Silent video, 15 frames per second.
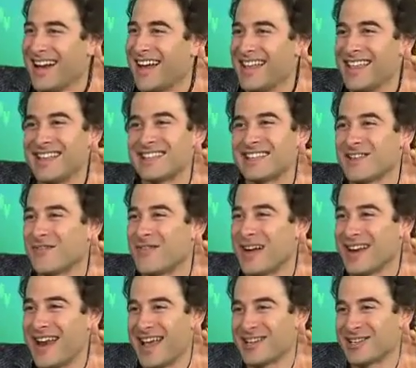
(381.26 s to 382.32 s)
Okay, that's just a
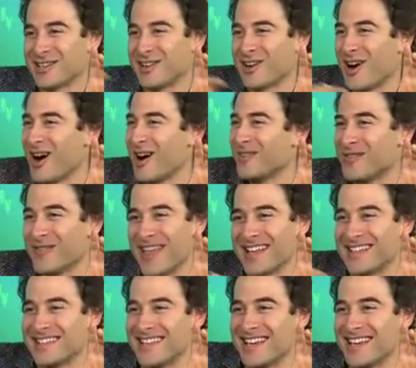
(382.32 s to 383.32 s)
financial graph. That's